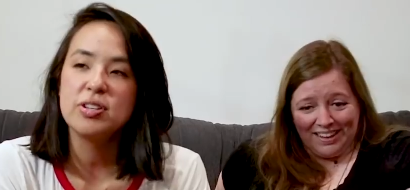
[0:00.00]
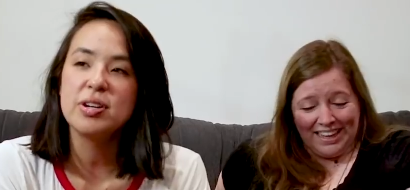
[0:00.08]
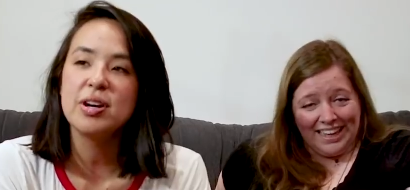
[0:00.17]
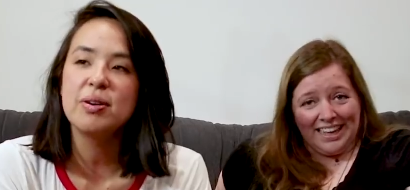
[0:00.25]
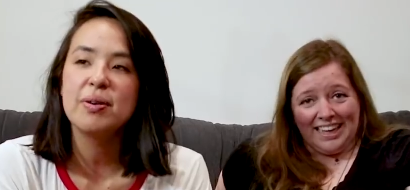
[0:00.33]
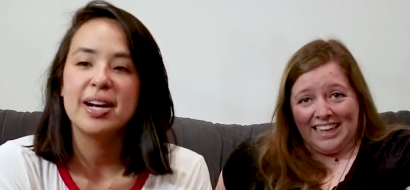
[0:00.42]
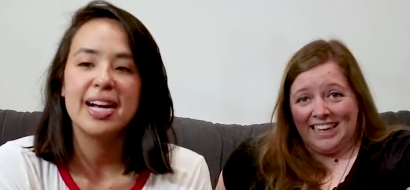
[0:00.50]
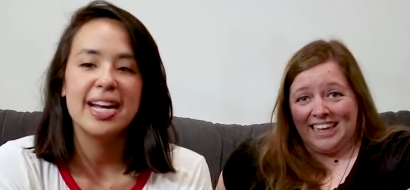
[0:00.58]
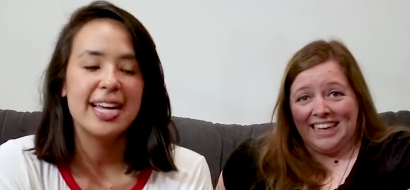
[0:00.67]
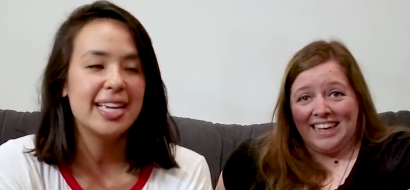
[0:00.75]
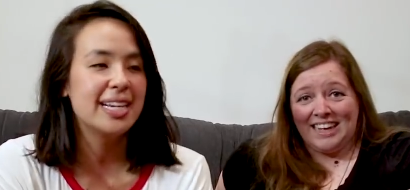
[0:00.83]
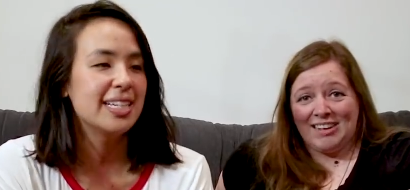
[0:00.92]
Speaker 1: You know,
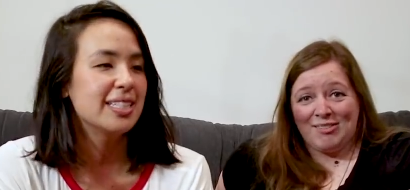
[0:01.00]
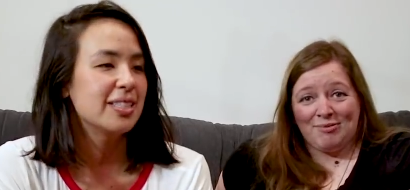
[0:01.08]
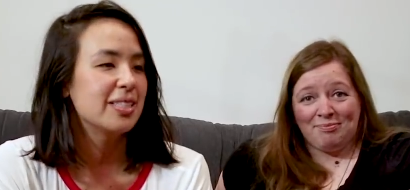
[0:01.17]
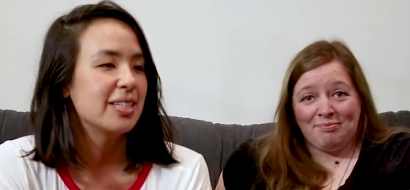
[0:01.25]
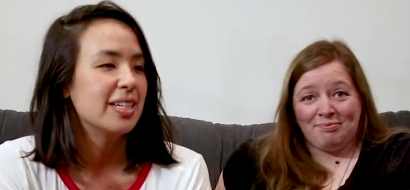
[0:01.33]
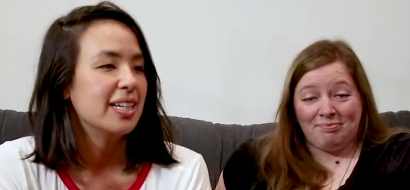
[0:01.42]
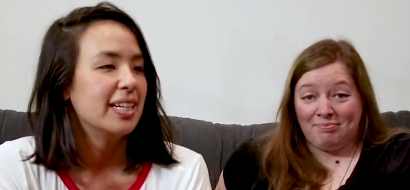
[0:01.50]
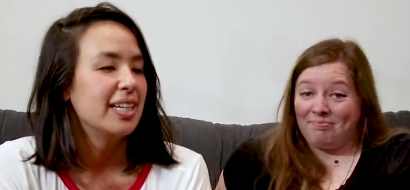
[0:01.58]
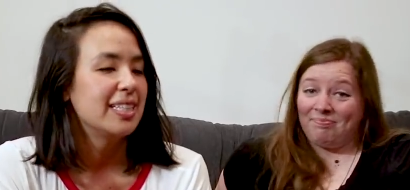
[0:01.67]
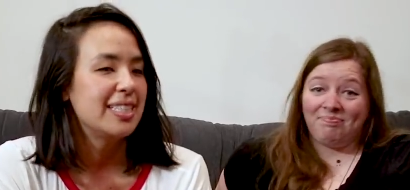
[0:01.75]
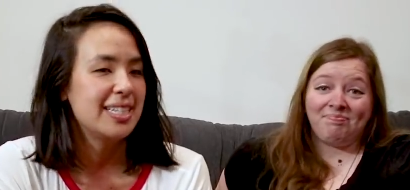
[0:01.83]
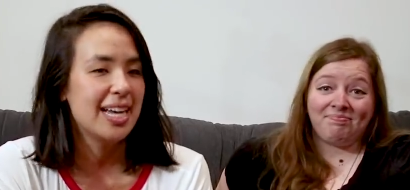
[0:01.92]
it is.
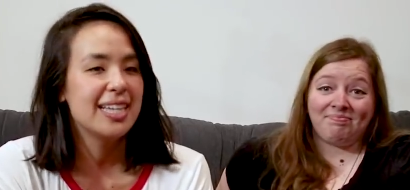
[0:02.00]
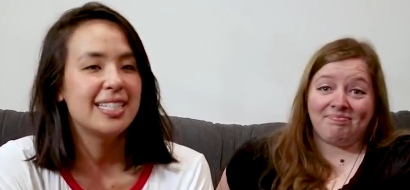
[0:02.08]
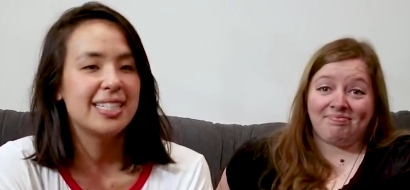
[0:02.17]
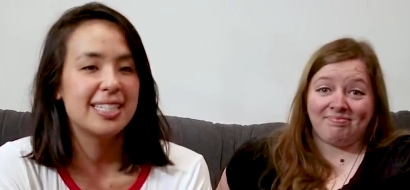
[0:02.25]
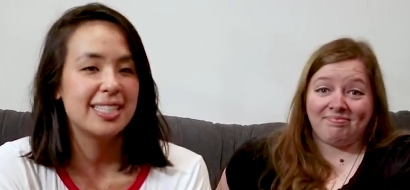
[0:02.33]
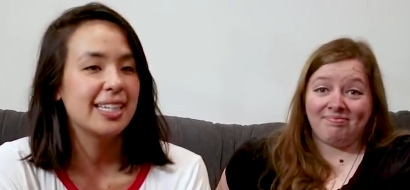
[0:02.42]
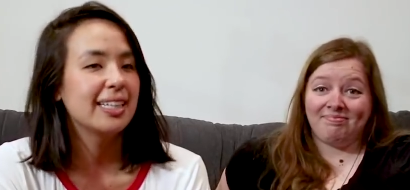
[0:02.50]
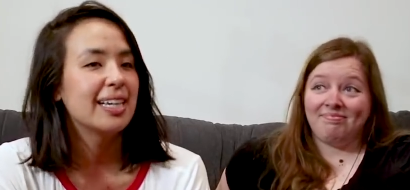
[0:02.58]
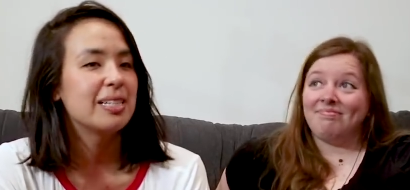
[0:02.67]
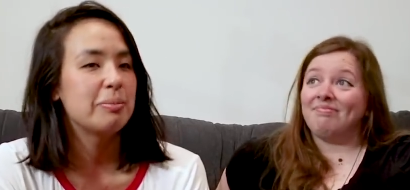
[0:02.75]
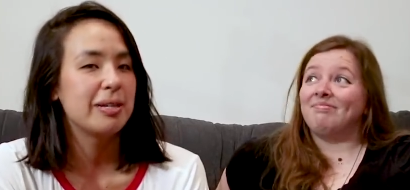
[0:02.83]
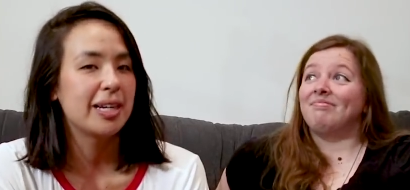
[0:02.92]
It's nice to see a
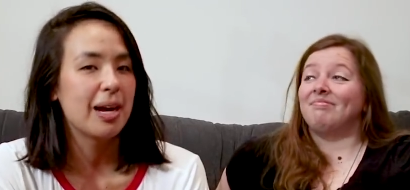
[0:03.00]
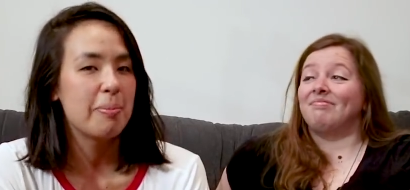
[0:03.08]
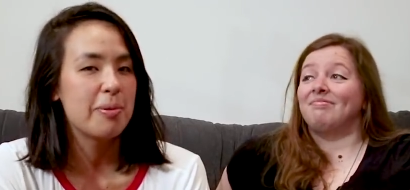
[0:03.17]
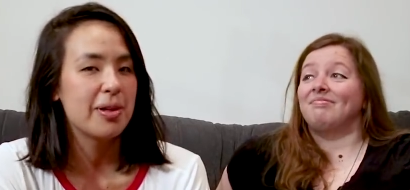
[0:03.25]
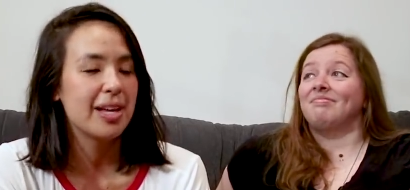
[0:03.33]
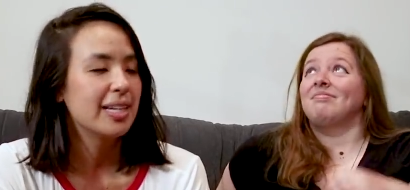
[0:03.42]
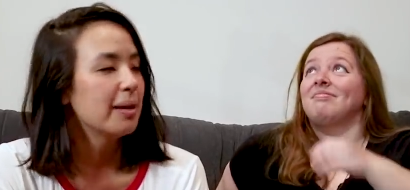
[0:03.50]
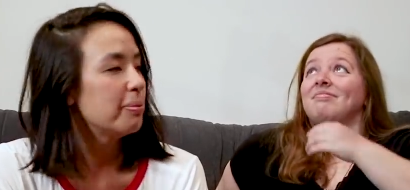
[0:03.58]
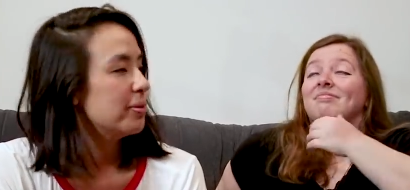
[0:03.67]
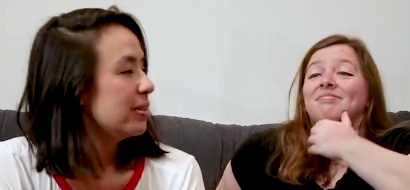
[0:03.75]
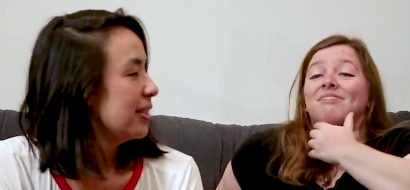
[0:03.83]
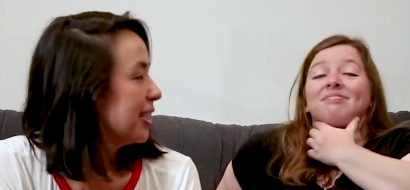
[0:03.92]
lesbian couple end
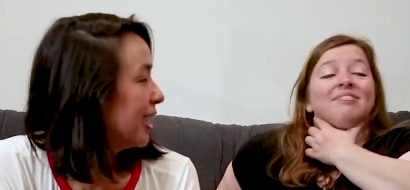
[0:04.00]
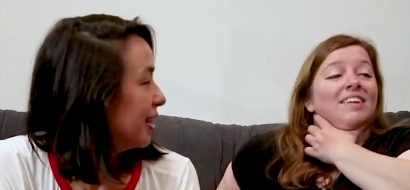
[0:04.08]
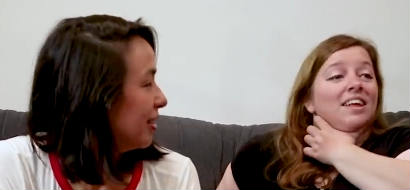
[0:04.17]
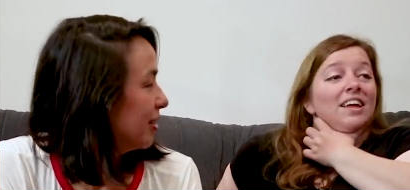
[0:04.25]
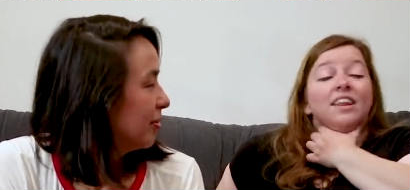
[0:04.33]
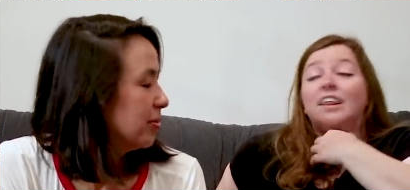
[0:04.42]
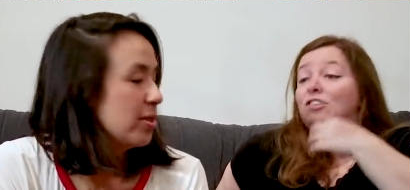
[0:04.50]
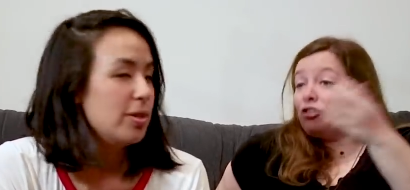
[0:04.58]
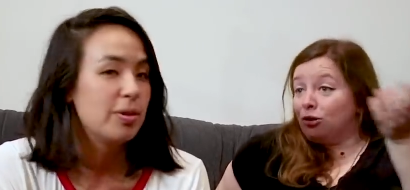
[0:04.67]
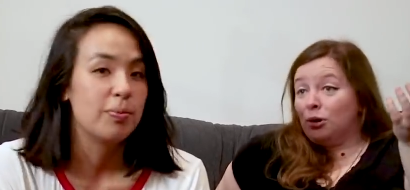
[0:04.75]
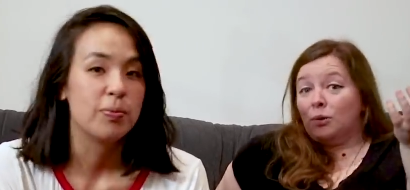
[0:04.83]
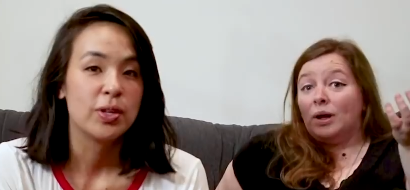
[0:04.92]
up together.
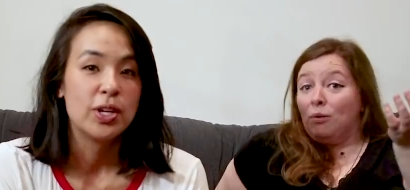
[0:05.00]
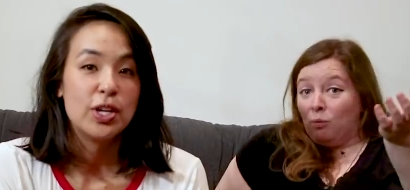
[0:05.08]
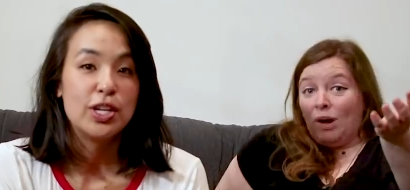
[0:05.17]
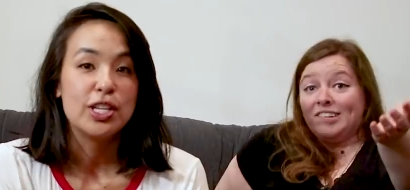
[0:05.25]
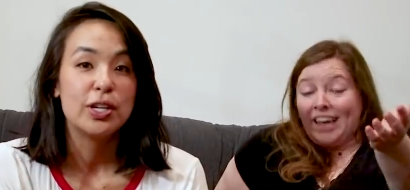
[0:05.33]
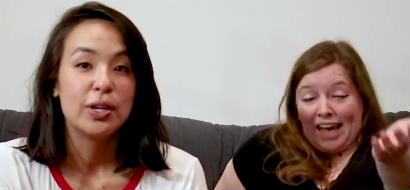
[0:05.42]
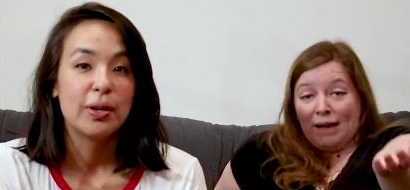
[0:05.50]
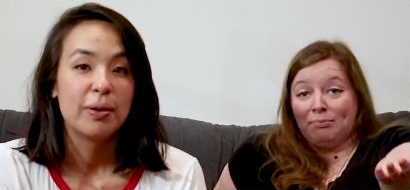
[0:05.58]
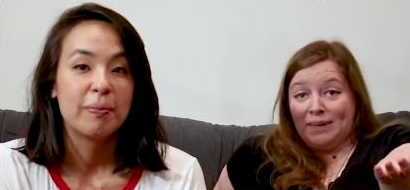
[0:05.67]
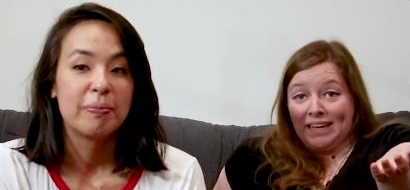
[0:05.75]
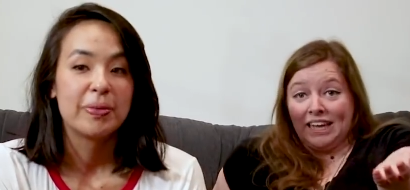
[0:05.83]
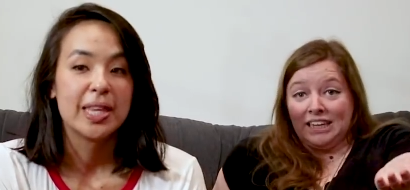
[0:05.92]
That's true. It was a
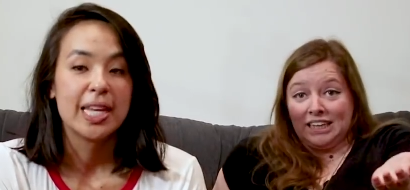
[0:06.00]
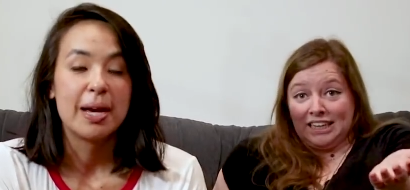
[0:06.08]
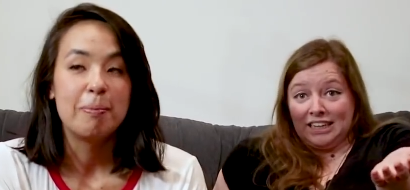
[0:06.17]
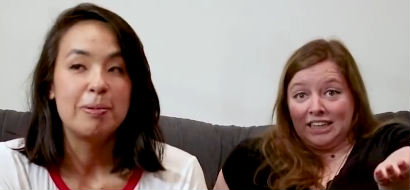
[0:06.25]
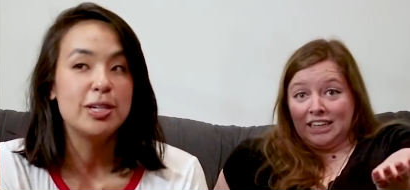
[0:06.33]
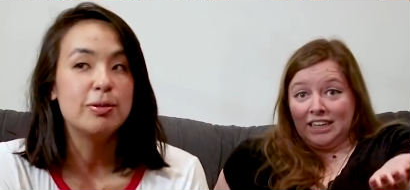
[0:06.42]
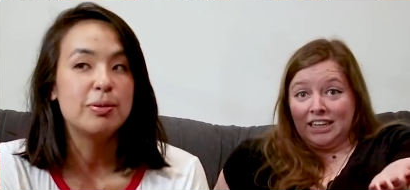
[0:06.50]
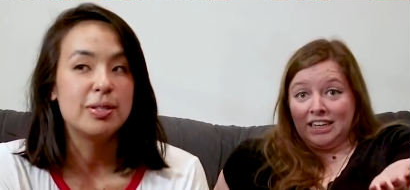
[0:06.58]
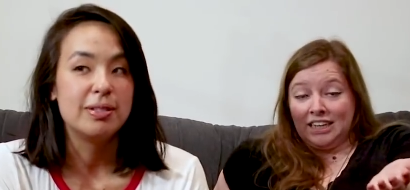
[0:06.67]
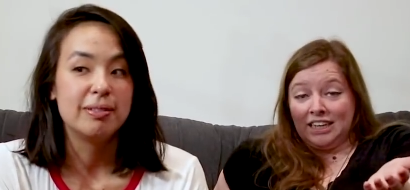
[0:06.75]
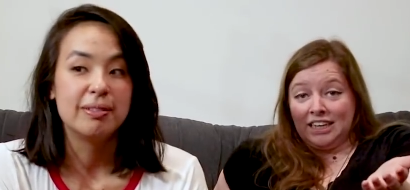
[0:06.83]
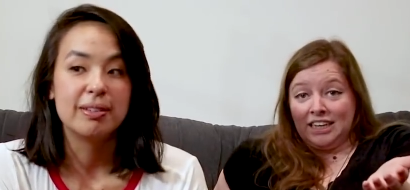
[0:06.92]
happy ending. But
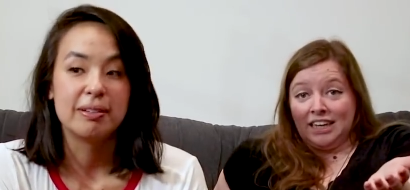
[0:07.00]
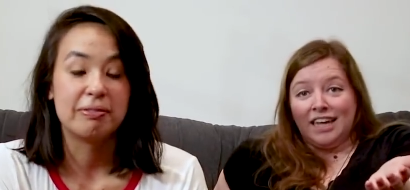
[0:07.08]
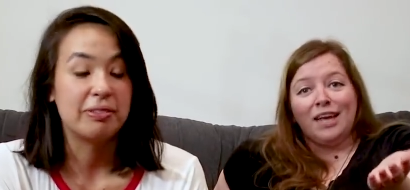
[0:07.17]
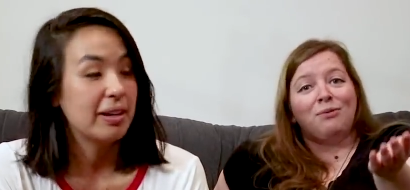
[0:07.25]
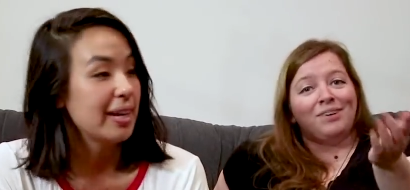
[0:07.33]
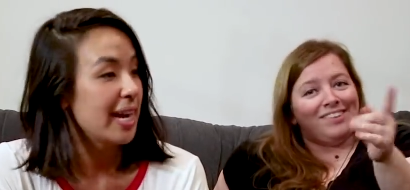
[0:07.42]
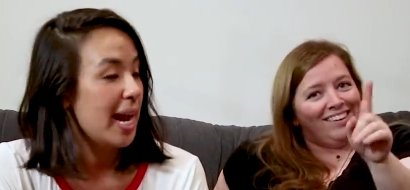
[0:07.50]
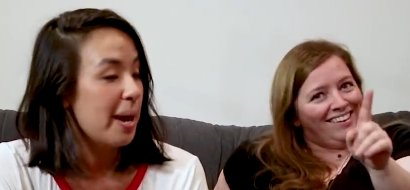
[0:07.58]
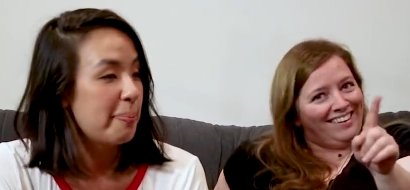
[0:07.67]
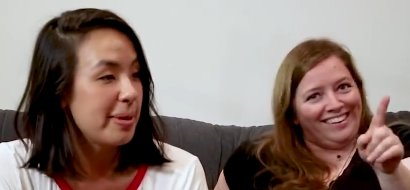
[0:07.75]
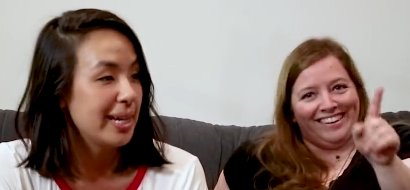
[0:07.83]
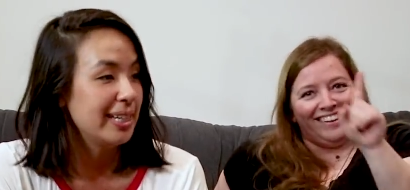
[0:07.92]
you a very
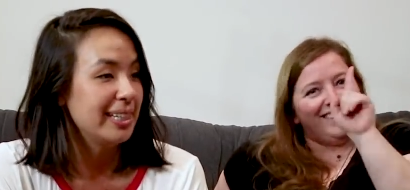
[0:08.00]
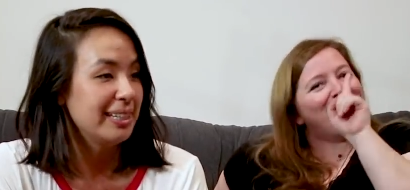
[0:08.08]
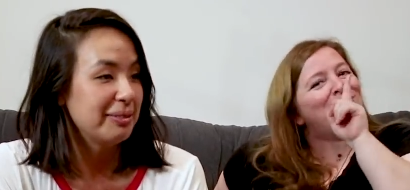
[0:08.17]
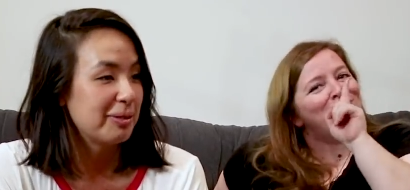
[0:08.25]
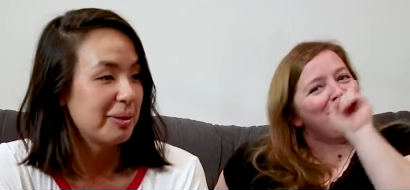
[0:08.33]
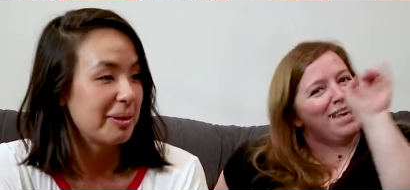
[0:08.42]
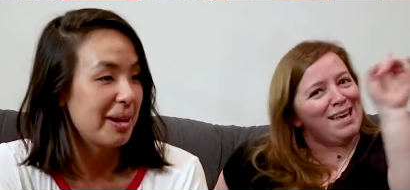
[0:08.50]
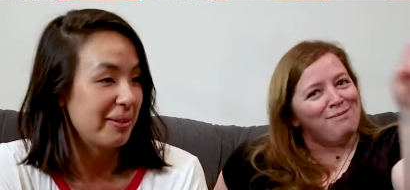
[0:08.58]
happy ending for